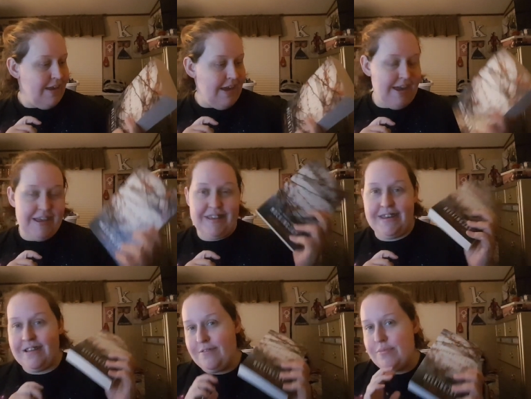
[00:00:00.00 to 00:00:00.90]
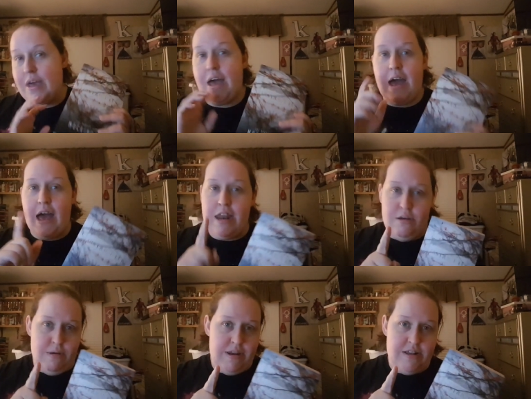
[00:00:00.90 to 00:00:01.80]
and I
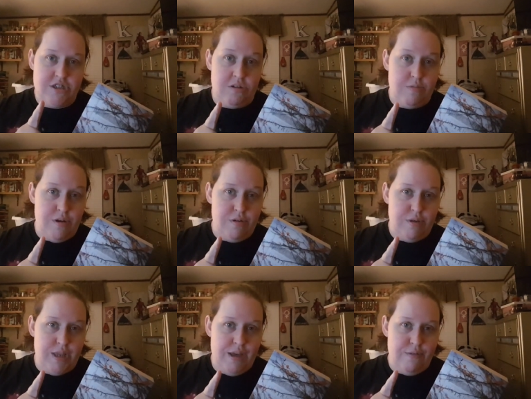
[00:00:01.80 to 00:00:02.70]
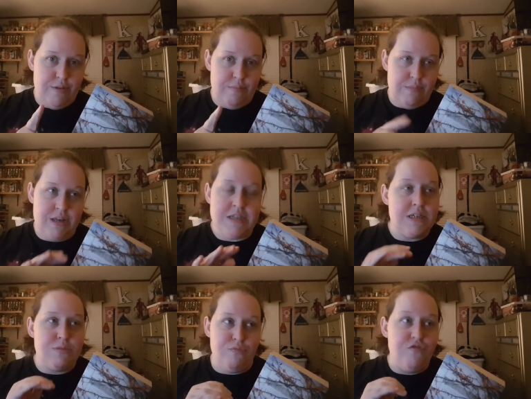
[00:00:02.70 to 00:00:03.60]
know I did y'all wrong on that one because
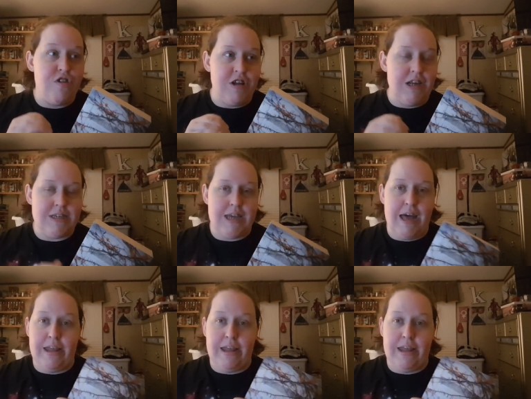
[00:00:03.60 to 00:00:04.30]
it's really sad.